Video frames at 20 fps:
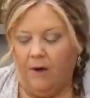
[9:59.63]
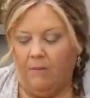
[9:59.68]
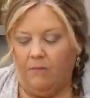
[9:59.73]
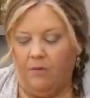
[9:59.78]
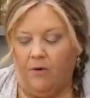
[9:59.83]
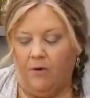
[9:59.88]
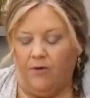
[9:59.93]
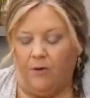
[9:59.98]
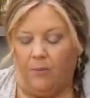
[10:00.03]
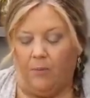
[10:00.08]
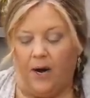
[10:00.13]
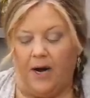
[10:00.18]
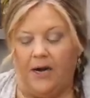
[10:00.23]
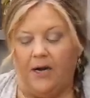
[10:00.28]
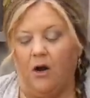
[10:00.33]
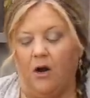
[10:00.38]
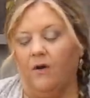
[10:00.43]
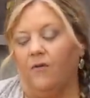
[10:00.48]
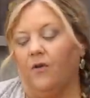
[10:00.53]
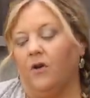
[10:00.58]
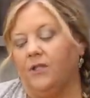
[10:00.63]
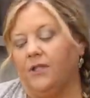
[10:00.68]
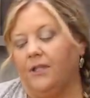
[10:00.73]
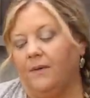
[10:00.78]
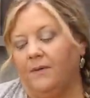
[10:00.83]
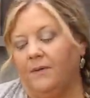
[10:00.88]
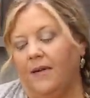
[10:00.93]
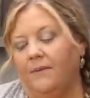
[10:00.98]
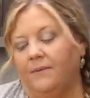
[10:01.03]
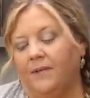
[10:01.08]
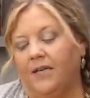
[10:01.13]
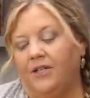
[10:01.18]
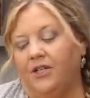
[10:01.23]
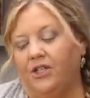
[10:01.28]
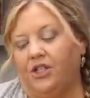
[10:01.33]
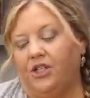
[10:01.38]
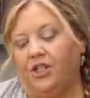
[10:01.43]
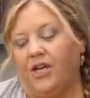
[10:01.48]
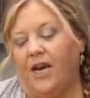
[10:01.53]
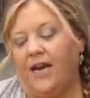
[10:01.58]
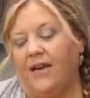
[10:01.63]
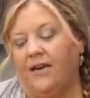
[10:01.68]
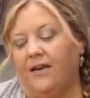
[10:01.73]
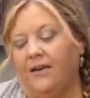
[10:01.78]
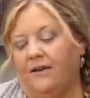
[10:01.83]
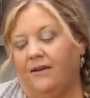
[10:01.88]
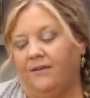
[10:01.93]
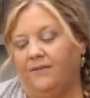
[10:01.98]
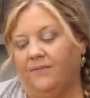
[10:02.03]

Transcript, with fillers: move the breading over, or sometimes I just shake.